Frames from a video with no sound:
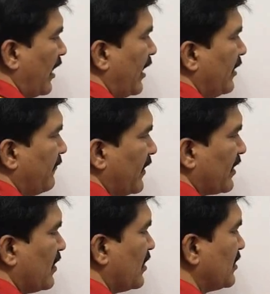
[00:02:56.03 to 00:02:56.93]
and for
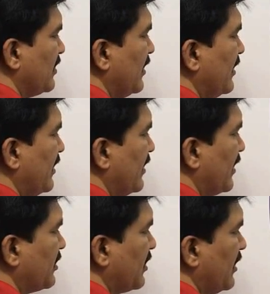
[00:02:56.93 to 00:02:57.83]
cos t
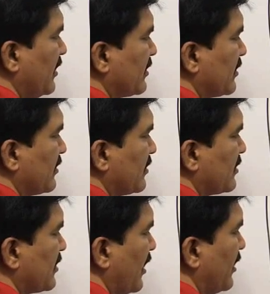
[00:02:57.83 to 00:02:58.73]
integration is
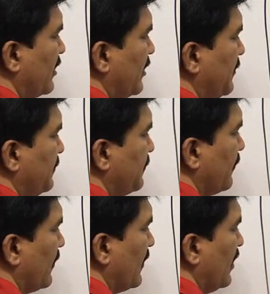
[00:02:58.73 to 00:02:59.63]
sin t,
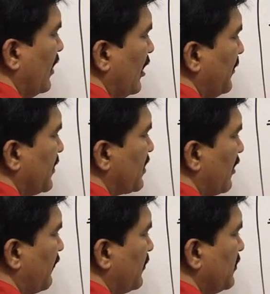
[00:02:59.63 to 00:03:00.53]
limits
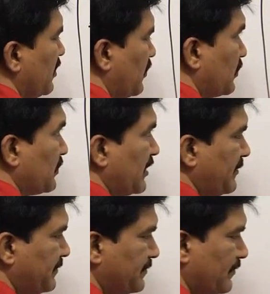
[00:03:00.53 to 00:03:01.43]
are from 0 to t,